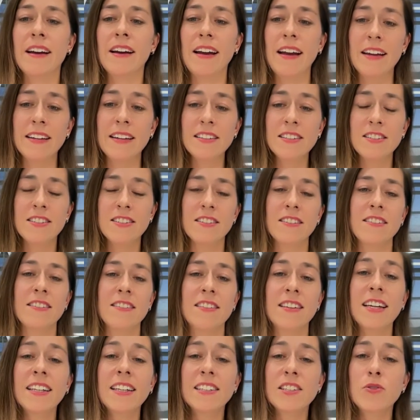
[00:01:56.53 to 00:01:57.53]
and
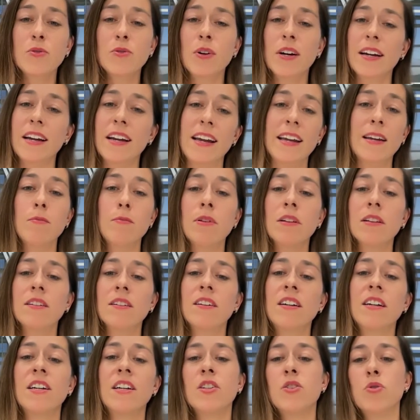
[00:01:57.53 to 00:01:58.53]
that you are
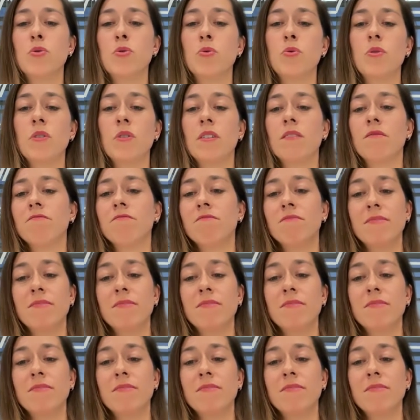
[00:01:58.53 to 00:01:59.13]
able to